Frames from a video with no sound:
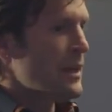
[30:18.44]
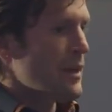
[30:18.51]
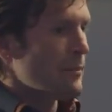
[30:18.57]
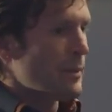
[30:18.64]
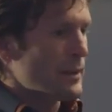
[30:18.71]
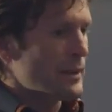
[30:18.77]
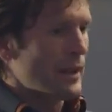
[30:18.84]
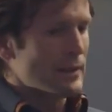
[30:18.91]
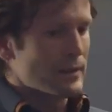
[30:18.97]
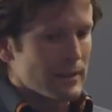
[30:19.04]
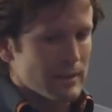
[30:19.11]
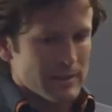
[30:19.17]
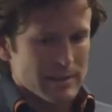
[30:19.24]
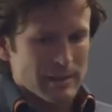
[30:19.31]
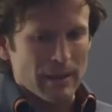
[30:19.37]
But the idea
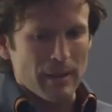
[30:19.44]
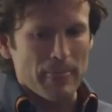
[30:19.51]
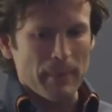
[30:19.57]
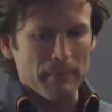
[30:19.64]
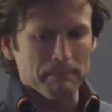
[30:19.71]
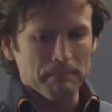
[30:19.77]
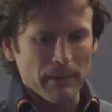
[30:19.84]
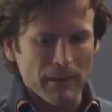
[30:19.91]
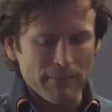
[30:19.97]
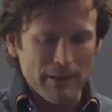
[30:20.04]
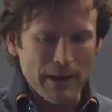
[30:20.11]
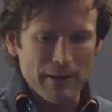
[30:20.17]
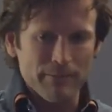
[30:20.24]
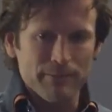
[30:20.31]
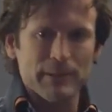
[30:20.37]
is that if
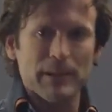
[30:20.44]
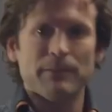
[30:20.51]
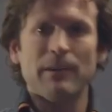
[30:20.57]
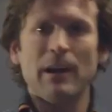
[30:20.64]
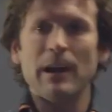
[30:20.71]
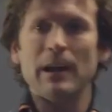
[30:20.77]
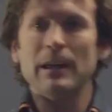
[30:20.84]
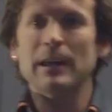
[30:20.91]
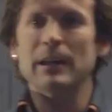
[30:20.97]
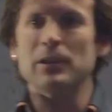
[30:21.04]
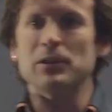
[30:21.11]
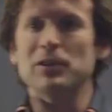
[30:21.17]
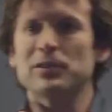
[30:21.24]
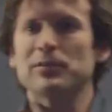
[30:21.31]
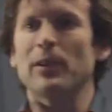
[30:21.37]
I, if I get a
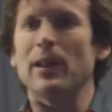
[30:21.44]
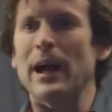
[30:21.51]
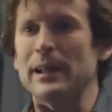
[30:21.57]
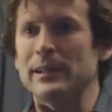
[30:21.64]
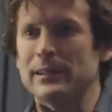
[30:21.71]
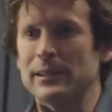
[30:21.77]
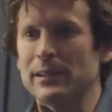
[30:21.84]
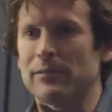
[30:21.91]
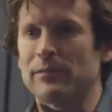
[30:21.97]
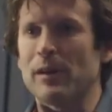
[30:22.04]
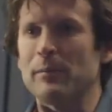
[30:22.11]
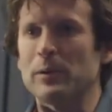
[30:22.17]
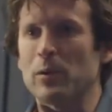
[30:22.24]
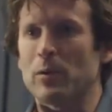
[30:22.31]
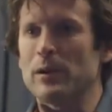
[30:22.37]
useful idea
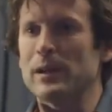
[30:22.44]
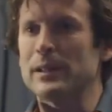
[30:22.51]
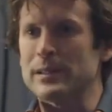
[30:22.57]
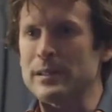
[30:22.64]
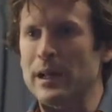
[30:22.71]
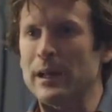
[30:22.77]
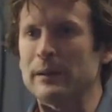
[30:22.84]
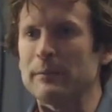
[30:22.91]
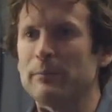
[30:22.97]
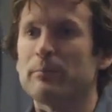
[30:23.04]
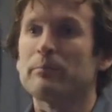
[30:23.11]
from you or insight,